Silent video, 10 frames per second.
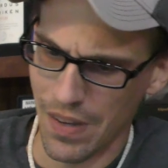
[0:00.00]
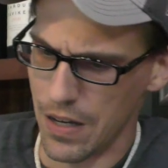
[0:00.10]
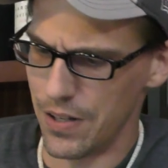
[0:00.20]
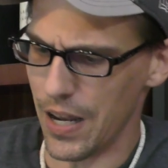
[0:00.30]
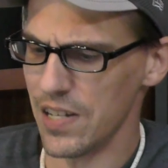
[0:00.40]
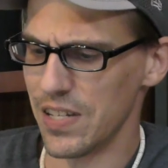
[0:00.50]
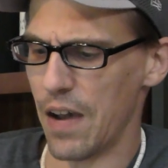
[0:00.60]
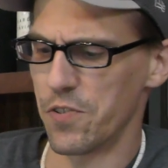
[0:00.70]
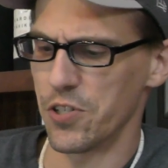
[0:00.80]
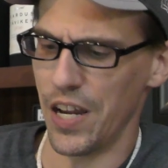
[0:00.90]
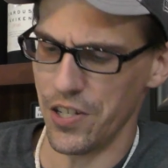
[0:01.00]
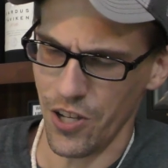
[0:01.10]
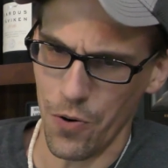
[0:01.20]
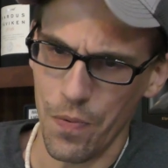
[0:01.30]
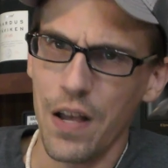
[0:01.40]
Nice aftertaste,
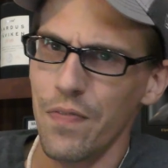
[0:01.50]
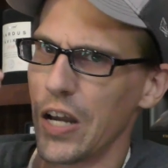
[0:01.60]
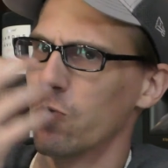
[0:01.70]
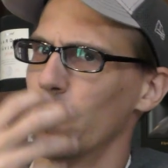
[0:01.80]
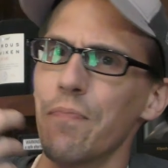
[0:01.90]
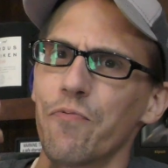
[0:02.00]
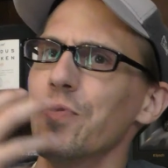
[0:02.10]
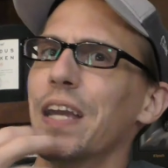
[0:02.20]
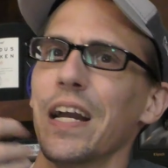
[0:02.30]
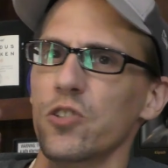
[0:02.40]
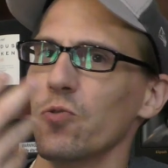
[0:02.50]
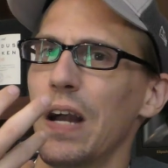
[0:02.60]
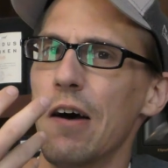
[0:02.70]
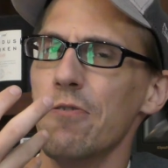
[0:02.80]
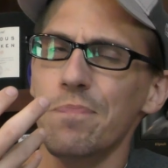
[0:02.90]
though. That grapefruit kicks
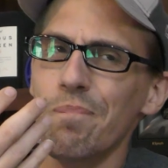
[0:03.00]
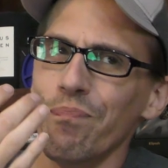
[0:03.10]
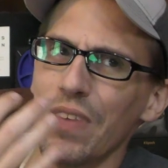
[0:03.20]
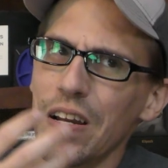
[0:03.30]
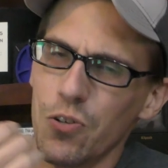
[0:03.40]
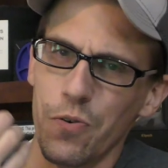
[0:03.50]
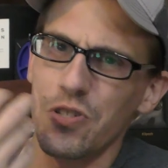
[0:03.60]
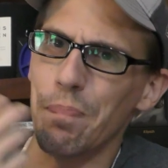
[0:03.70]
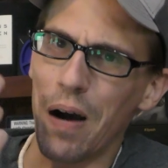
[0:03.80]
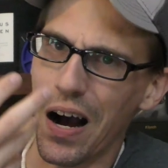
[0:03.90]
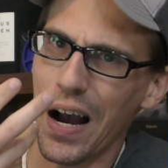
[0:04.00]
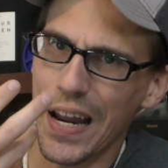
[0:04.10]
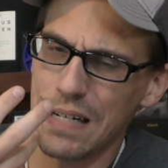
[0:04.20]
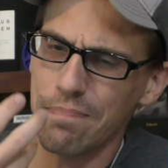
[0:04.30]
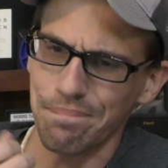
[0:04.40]
around, so does the
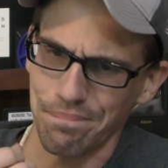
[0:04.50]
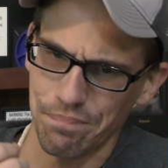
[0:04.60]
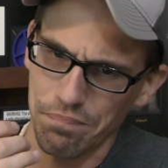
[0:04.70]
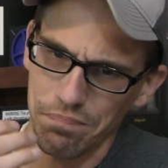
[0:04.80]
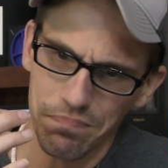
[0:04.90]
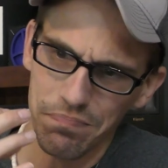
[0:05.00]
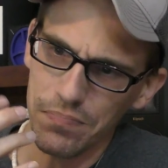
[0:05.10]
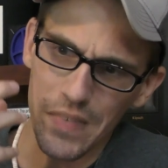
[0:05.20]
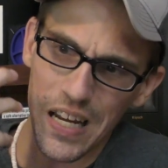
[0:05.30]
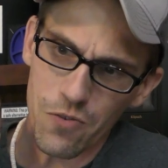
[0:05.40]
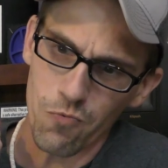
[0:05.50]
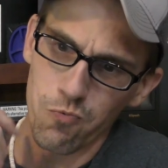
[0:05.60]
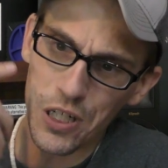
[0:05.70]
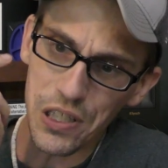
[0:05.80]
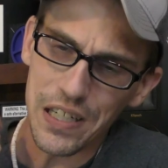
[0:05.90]
pine. It has a
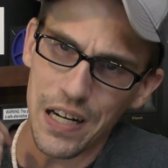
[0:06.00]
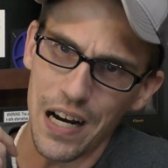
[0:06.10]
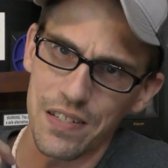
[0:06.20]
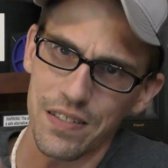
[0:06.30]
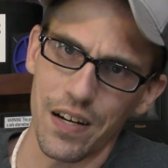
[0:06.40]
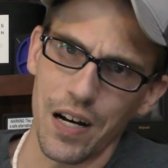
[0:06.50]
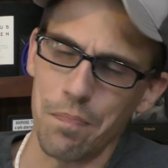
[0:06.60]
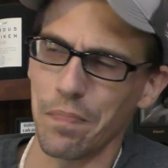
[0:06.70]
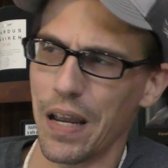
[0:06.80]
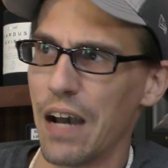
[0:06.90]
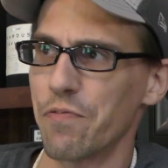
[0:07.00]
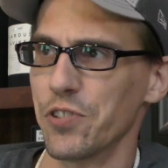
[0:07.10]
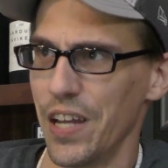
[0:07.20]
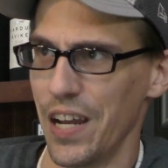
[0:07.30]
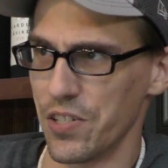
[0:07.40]
really nice
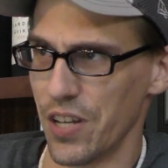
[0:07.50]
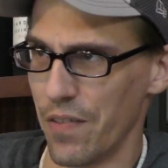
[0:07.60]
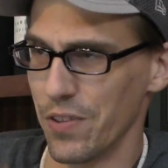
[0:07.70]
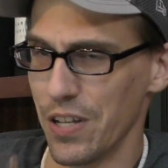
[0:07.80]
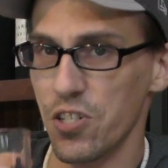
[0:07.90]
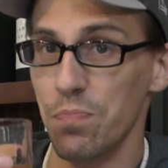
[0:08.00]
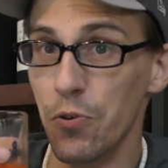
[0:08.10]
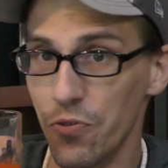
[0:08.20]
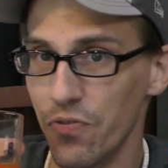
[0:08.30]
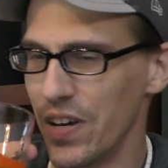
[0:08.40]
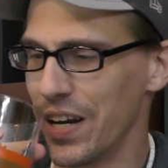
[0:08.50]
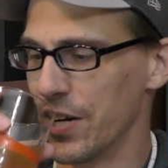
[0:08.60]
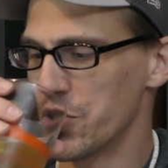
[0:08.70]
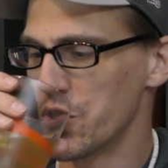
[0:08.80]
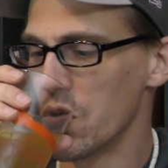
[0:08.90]
aftertaste after that smooth
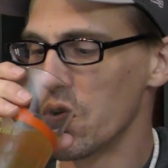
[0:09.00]
finish.